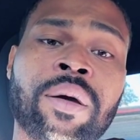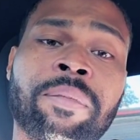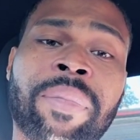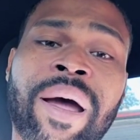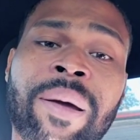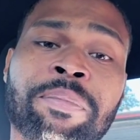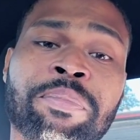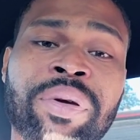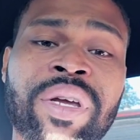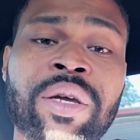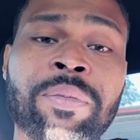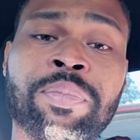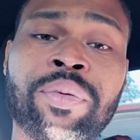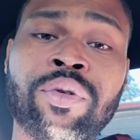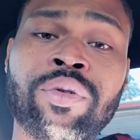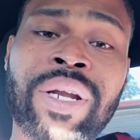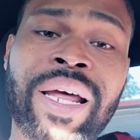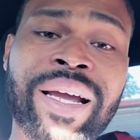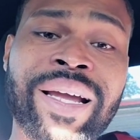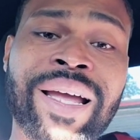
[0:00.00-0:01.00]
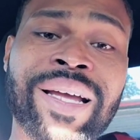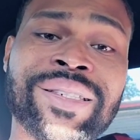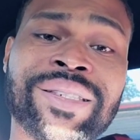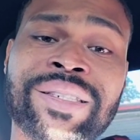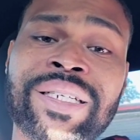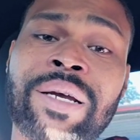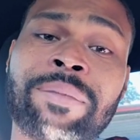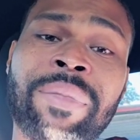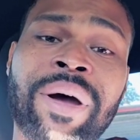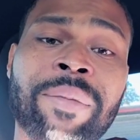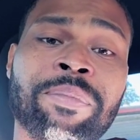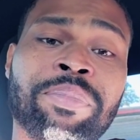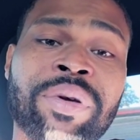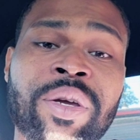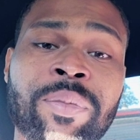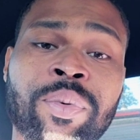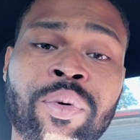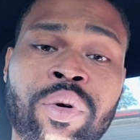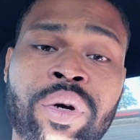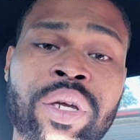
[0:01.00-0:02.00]
by people, like I said, by
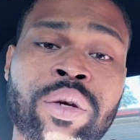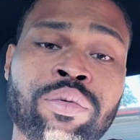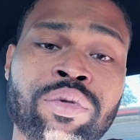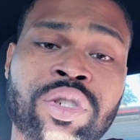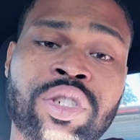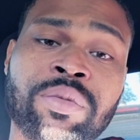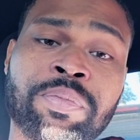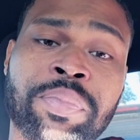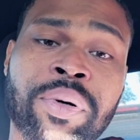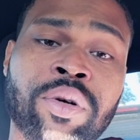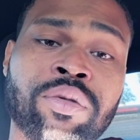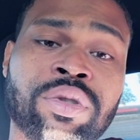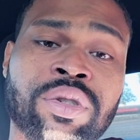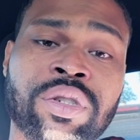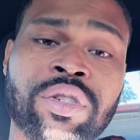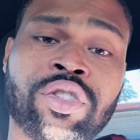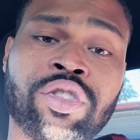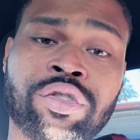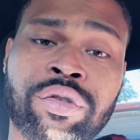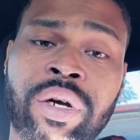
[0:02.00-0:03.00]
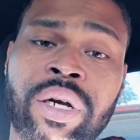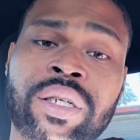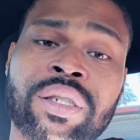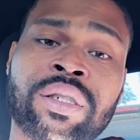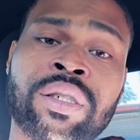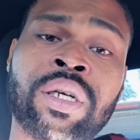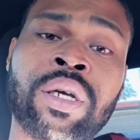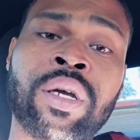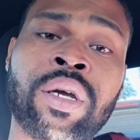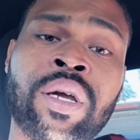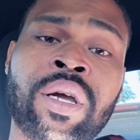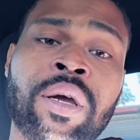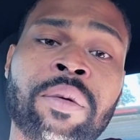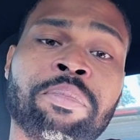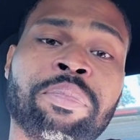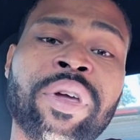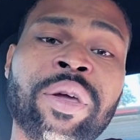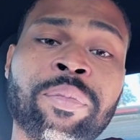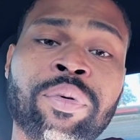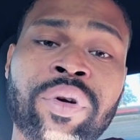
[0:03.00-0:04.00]
people he was supposed to trust,
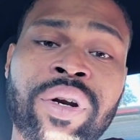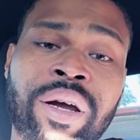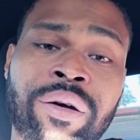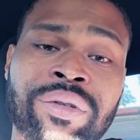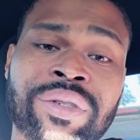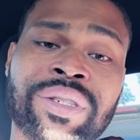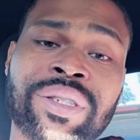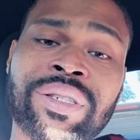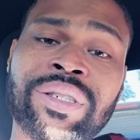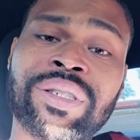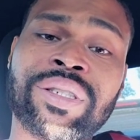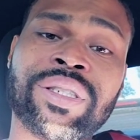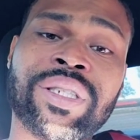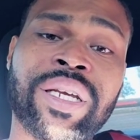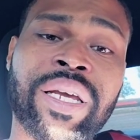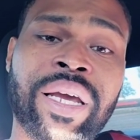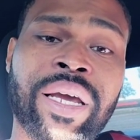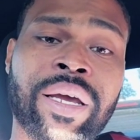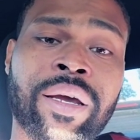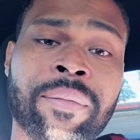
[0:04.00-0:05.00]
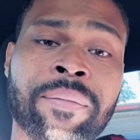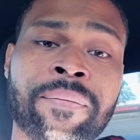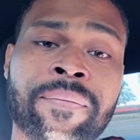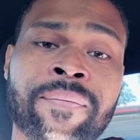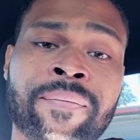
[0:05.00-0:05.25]
people that was in his camp.